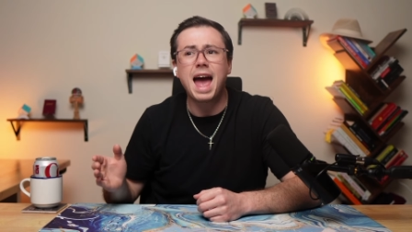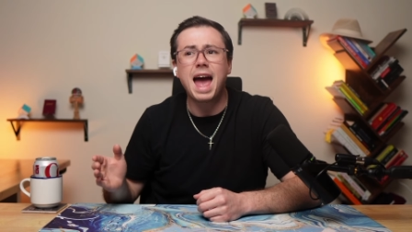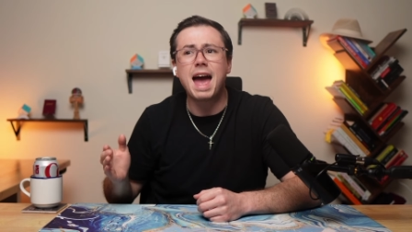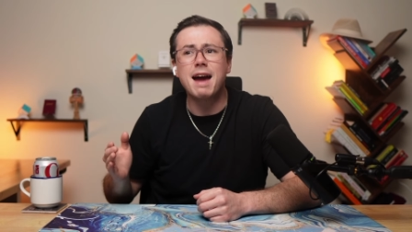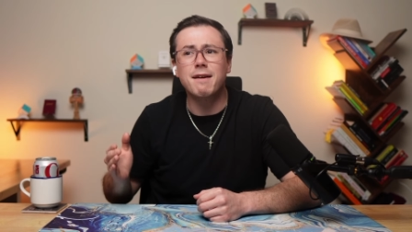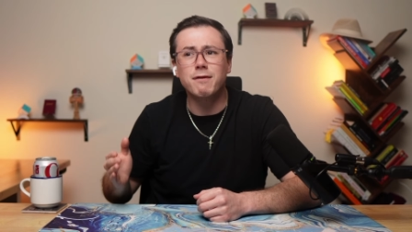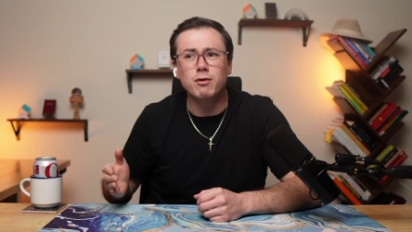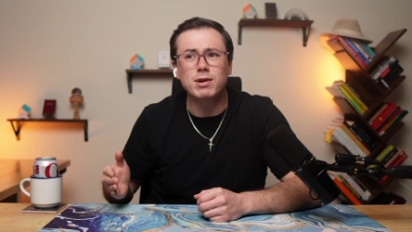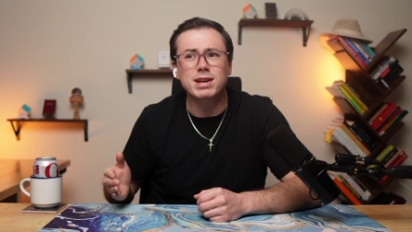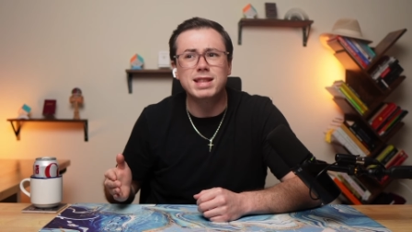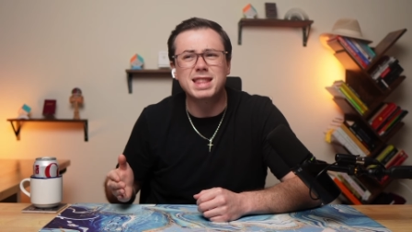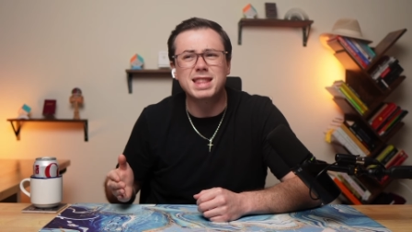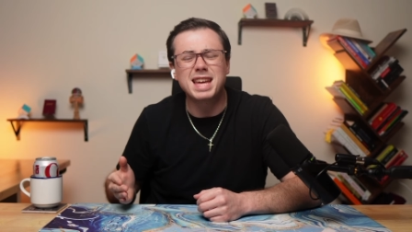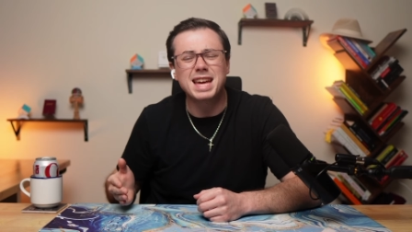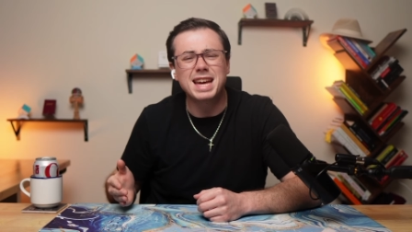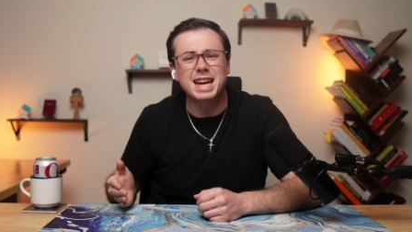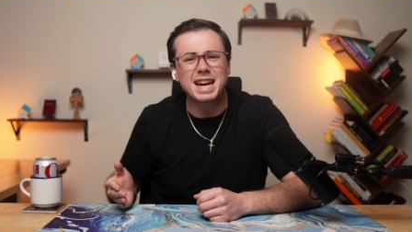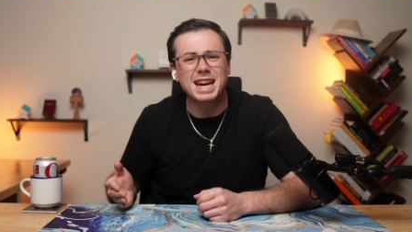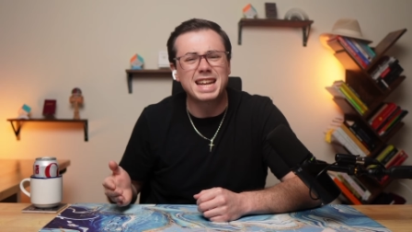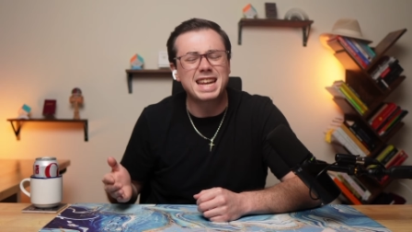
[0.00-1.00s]

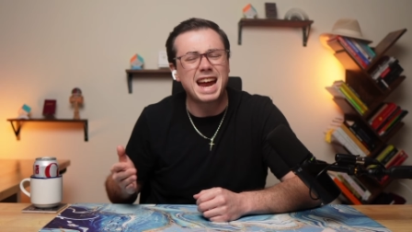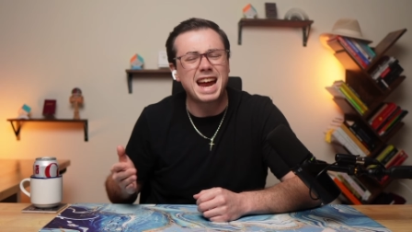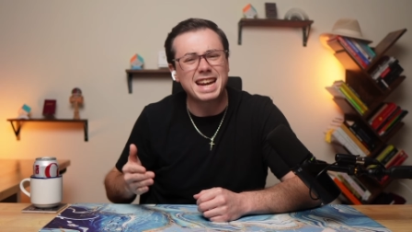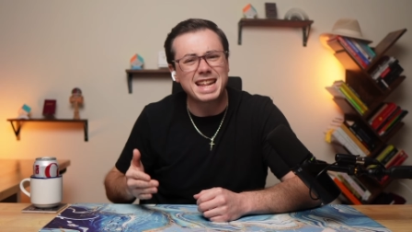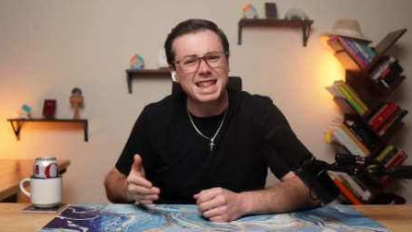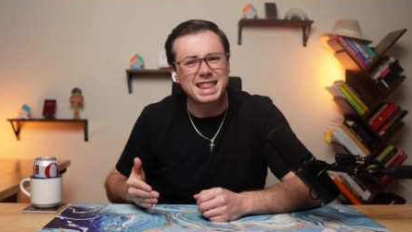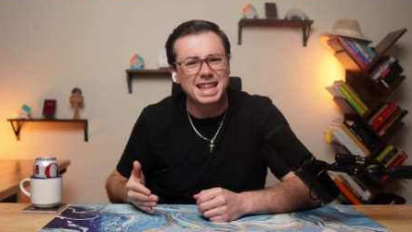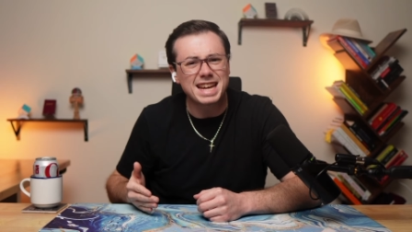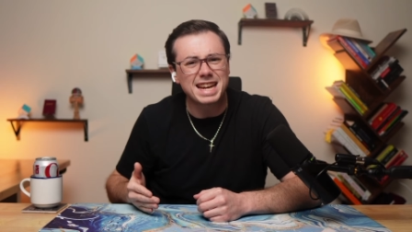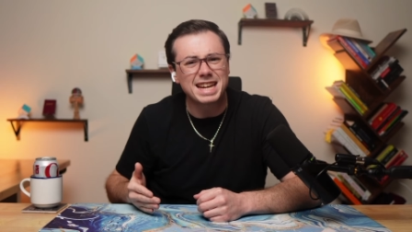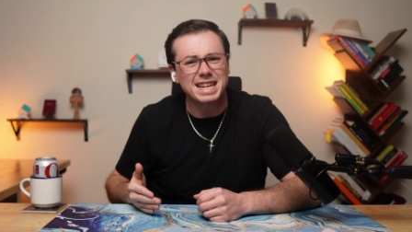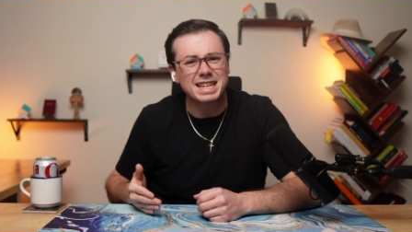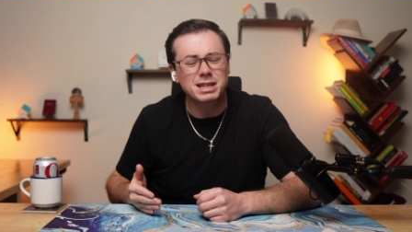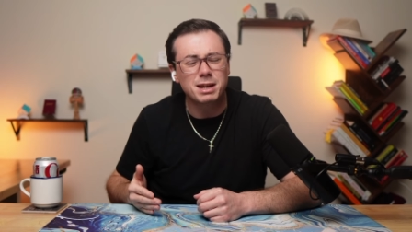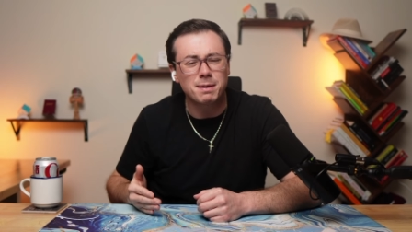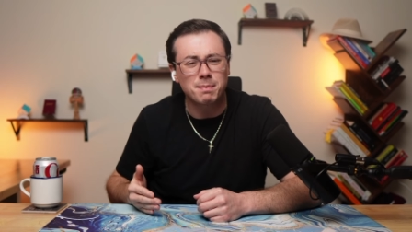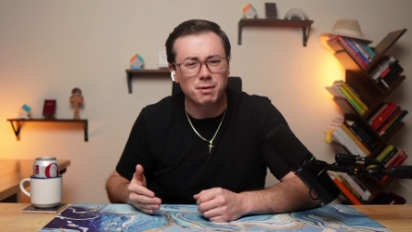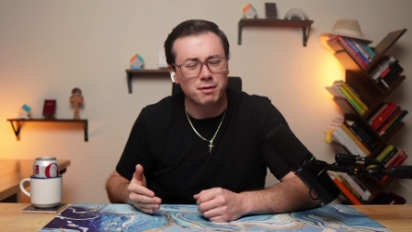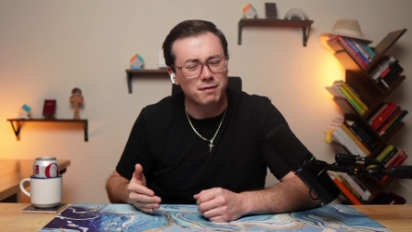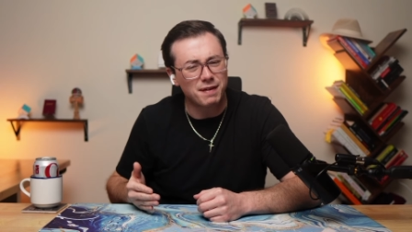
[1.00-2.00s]
everything and anything
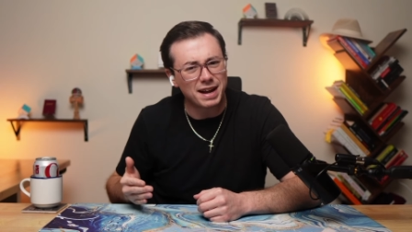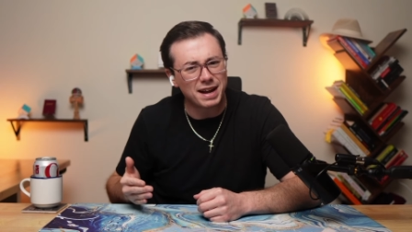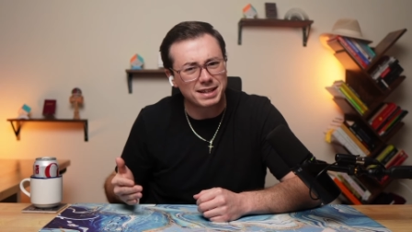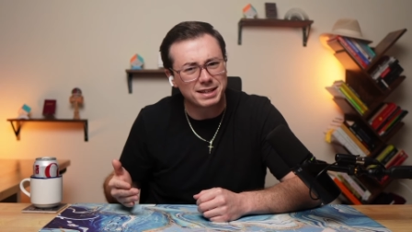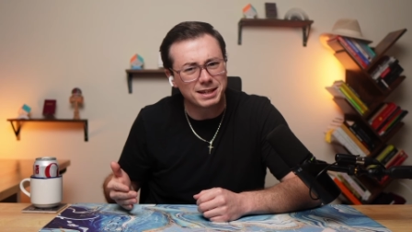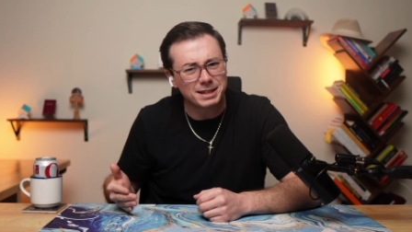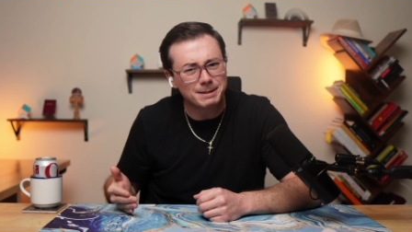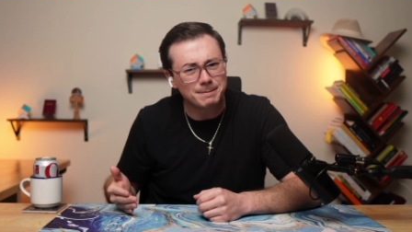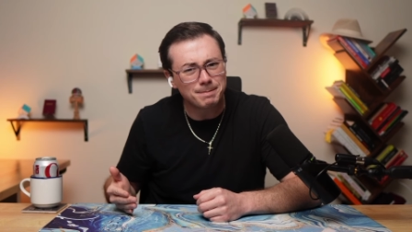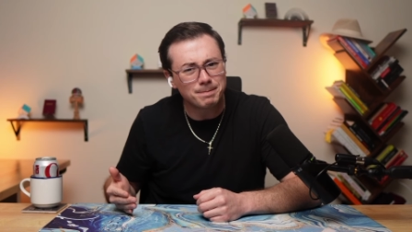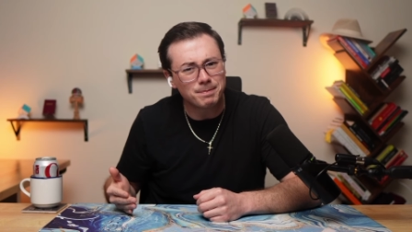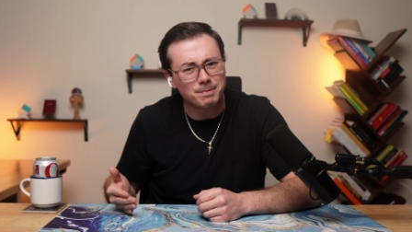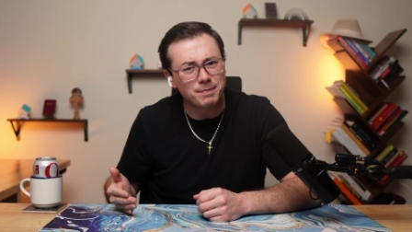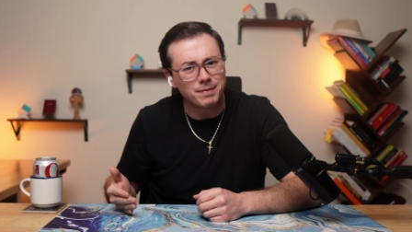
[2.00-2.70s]
to prevent it.